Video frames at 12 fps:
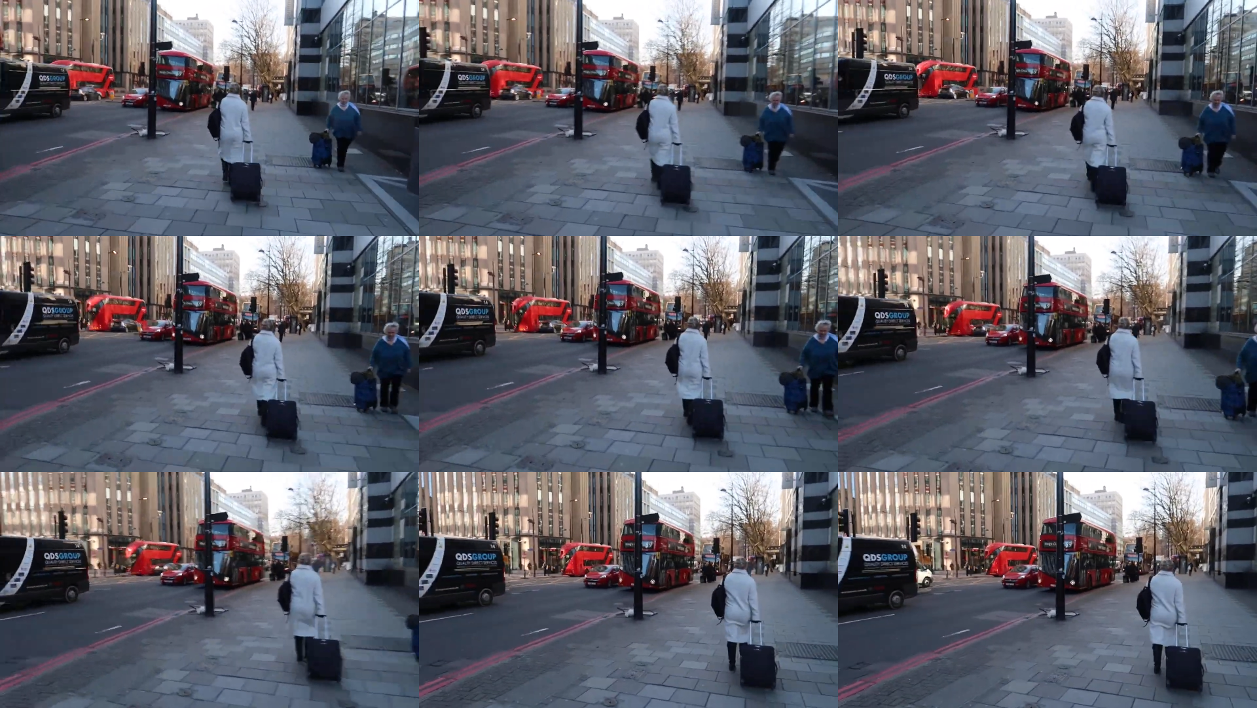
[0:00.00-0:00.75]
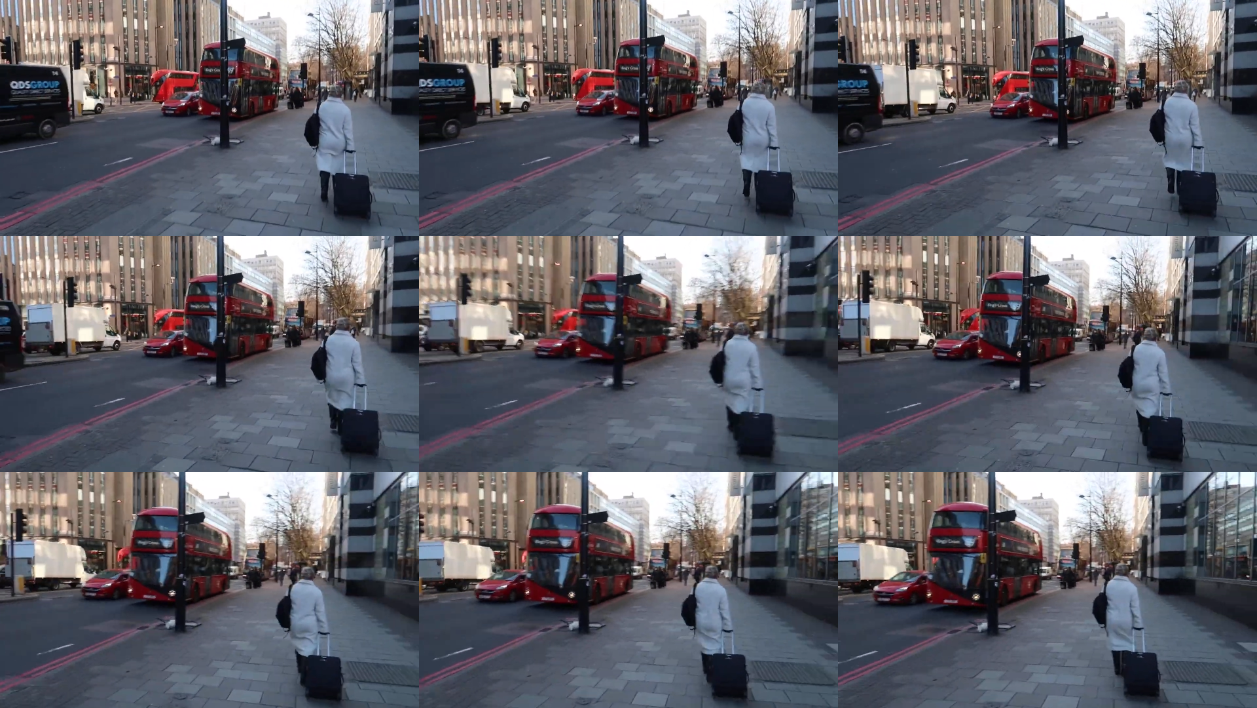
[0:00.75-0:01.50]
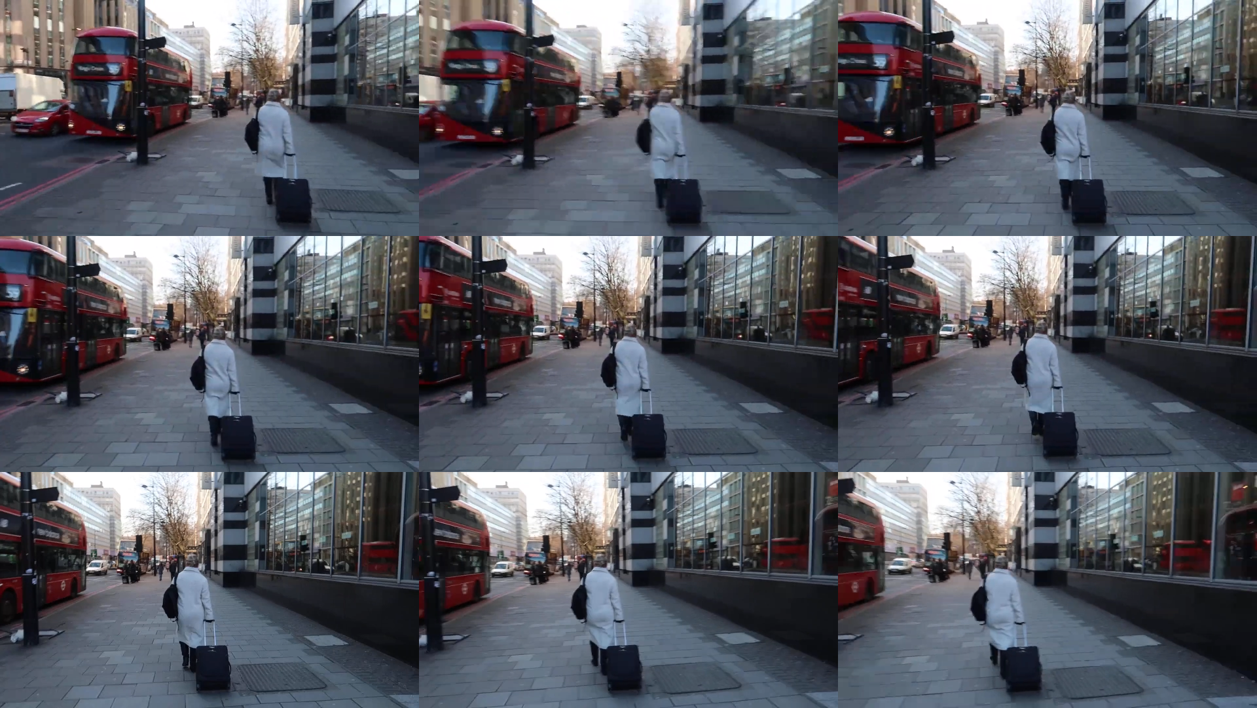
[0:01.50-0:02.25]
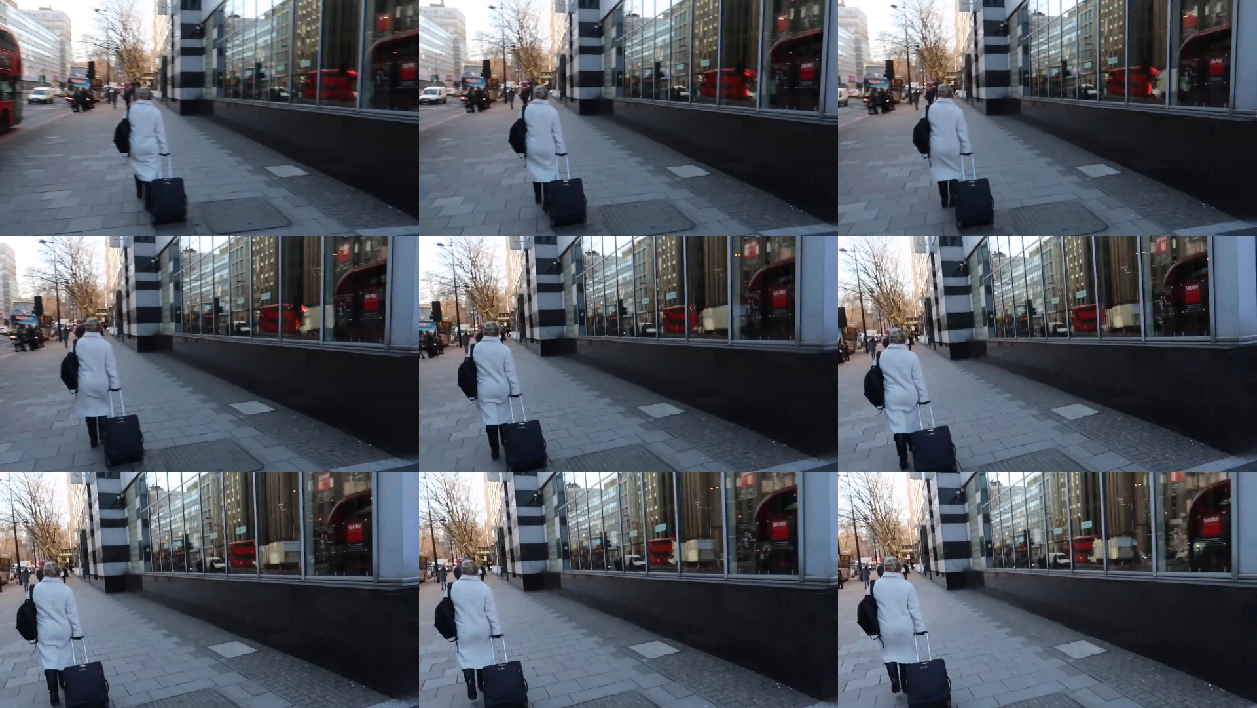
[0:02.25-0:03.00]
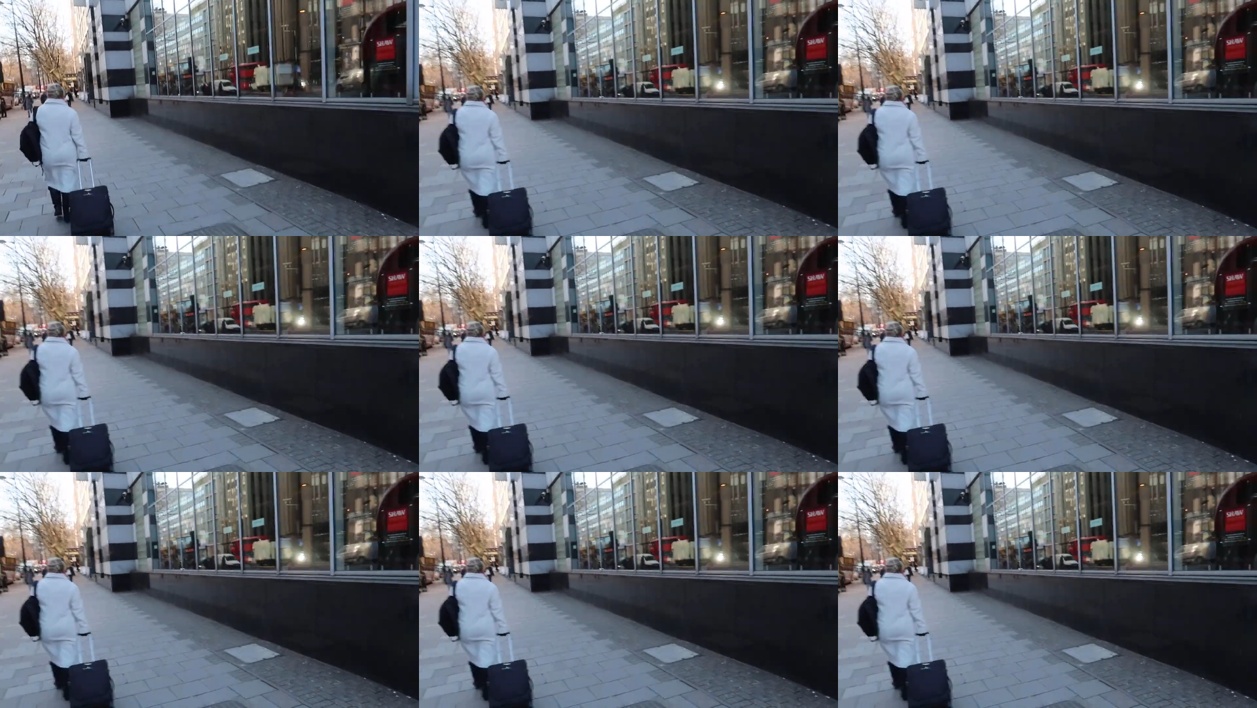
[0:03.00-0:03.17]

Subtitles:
No face is visible, so there are no lips to read.